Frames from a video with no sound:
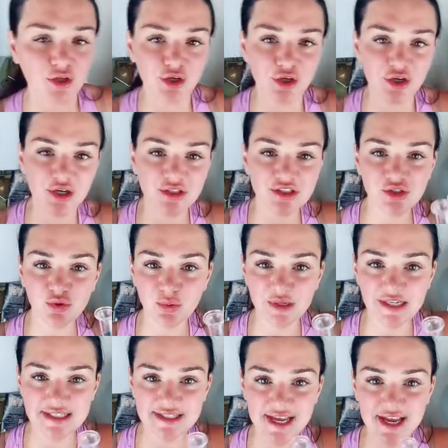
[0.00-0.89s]
you're gonna
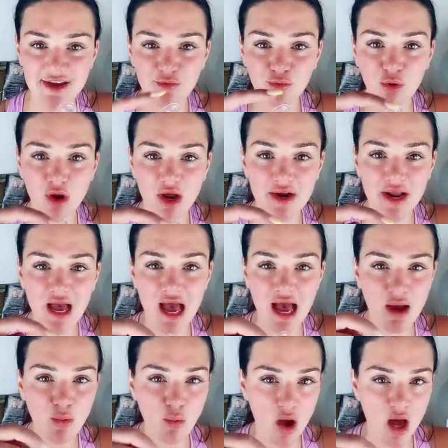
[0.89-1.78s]
squeeze it, run
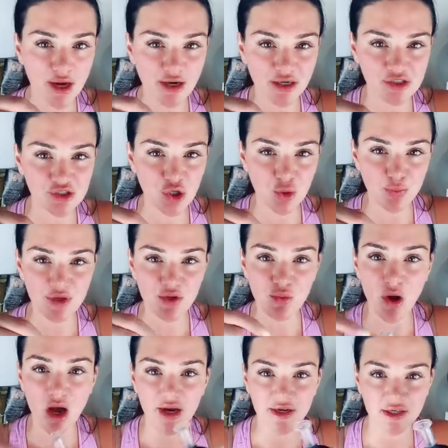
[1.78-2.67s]
hot water, soapy
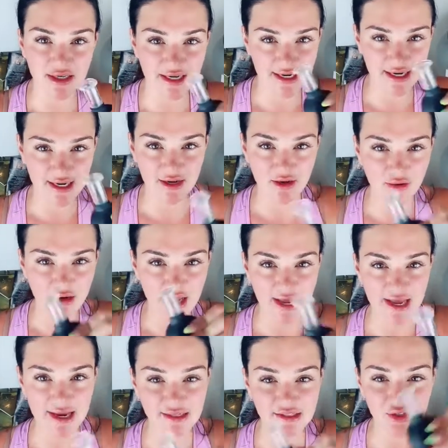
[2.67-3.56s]
water in it,
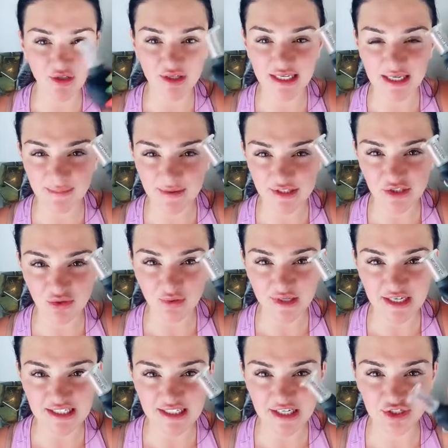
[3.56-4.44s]
okay? Keep it
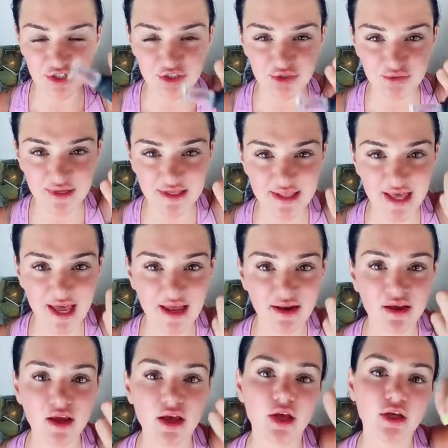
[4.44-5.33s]
squeezed as you're doing
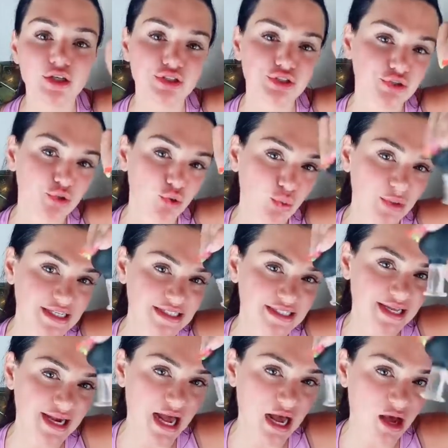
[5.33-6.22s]
that.
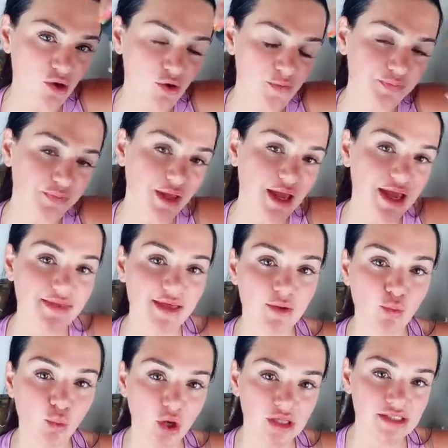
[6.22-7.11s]
Squeeze it out, and
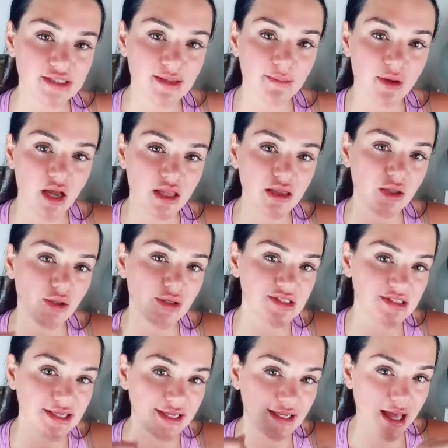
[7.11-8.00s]
then once a month, you
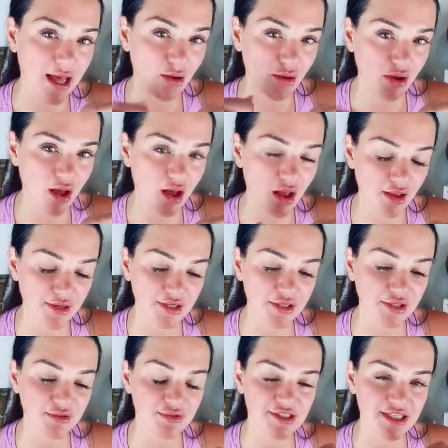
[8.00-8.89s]
can take alcohol and
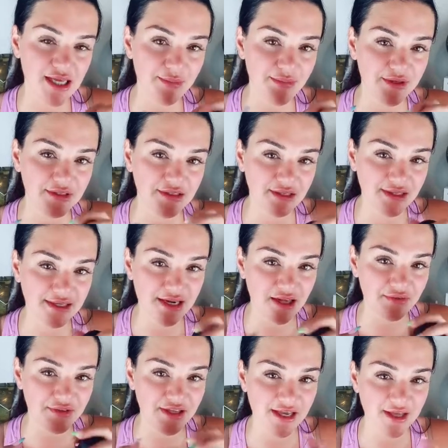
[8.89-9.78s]
a Q-tip and clean
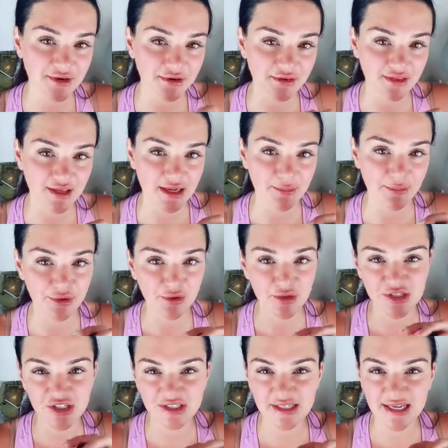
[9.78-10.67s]
out the inner thing, but you
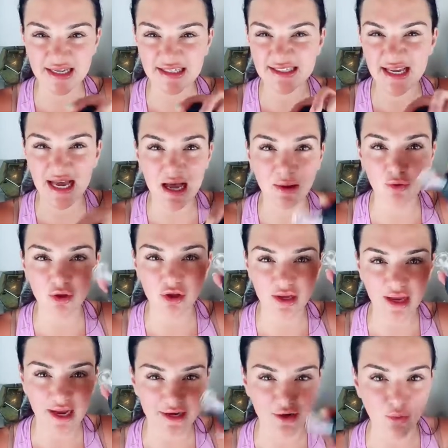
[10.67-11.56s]
can just take a towel
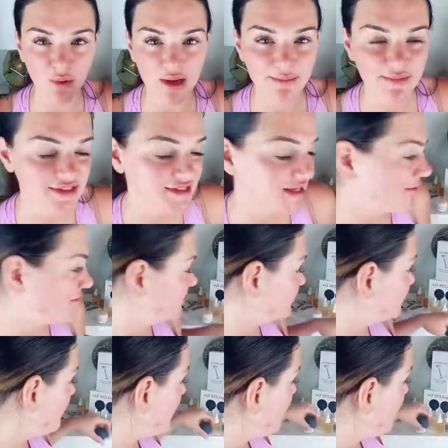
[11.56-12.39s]
and kind of wipe it down as